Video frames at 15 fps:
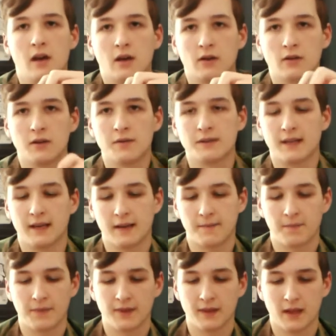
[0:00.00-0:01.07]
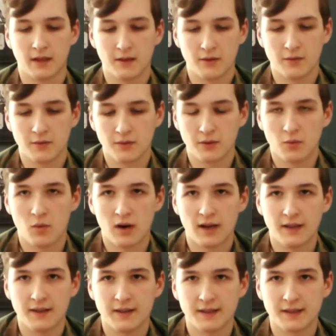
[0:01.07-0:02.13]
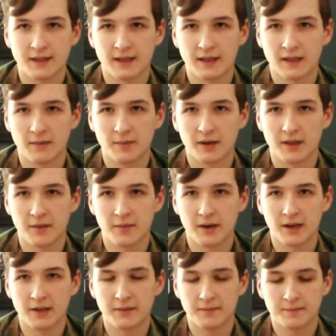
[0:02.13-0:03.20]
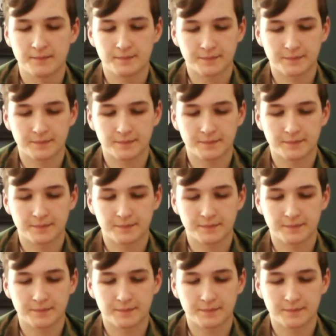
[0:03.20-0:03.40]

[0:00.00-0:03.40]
Close that, then you wind this thing up on the bottom,